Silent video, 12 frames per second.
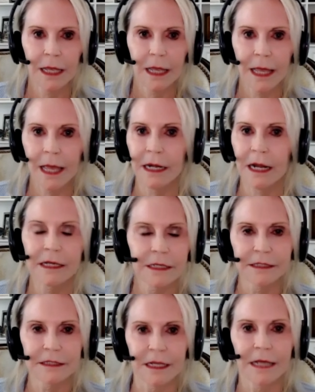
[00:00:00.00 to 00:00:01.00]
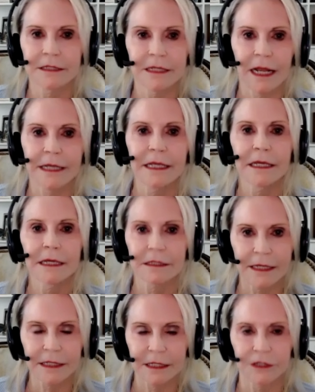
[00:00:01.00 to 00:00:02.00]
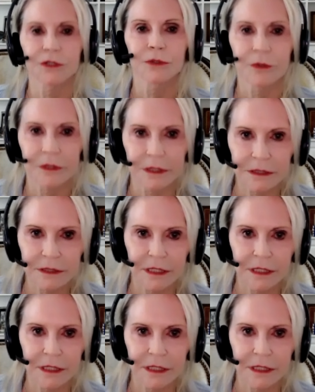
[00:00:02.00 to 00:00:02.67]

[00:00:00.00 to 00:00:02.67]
And I, I, I said, I can't, I can't do this.